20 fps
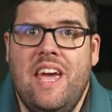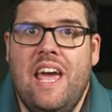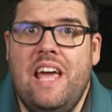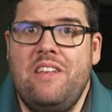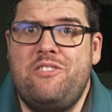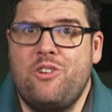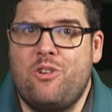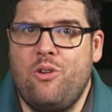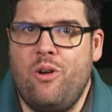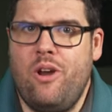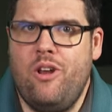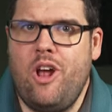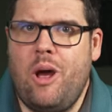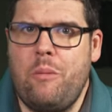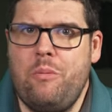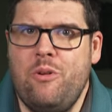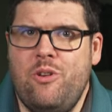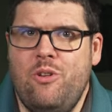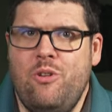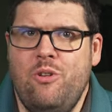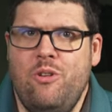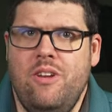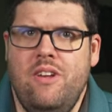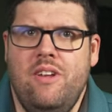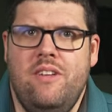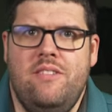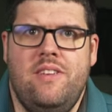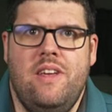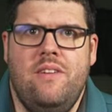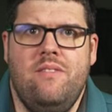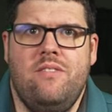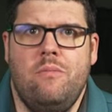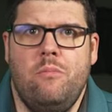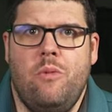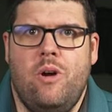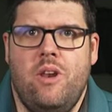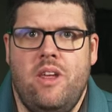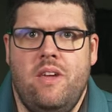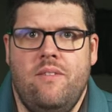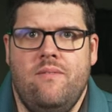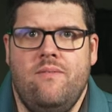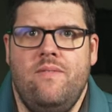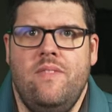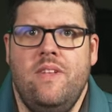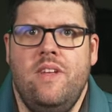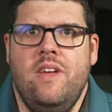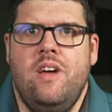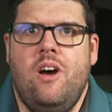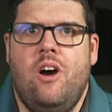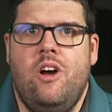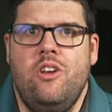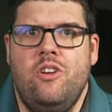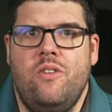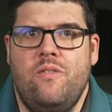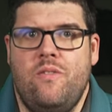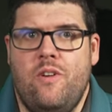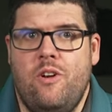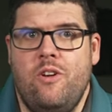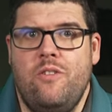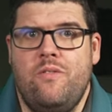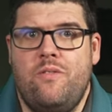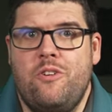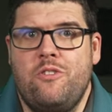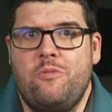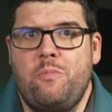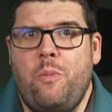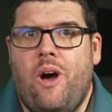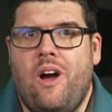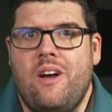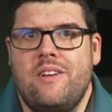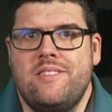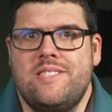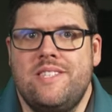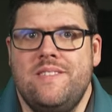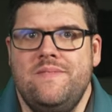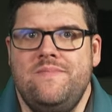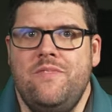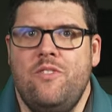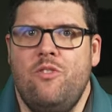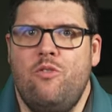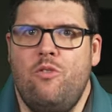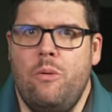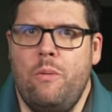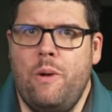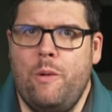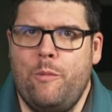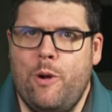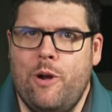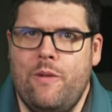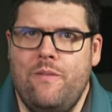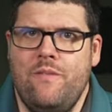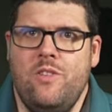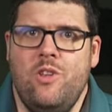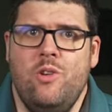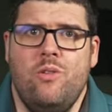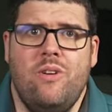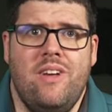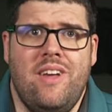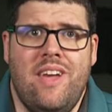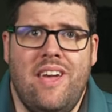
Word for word: It's a great opportunity to save some money on your very first box. Remember, you can